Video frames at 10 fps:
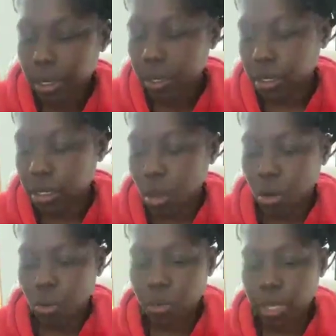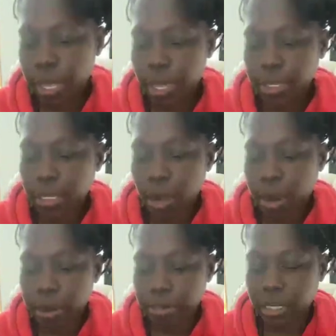So, yeah, it's an
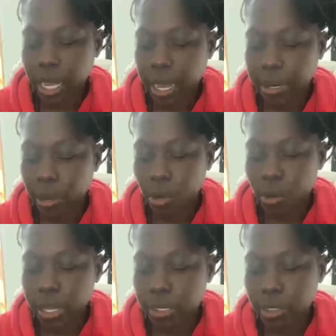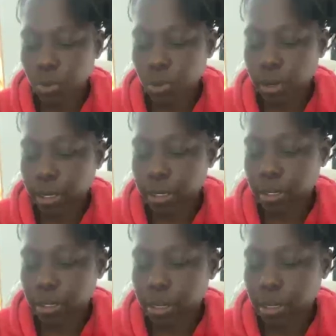earth sign, a Queen of
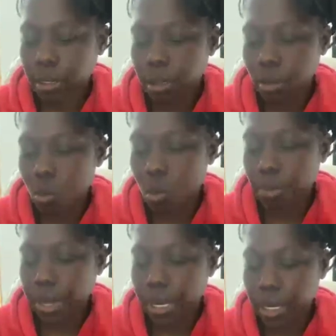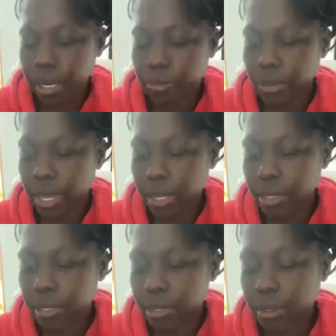Swords woman. Clarify this.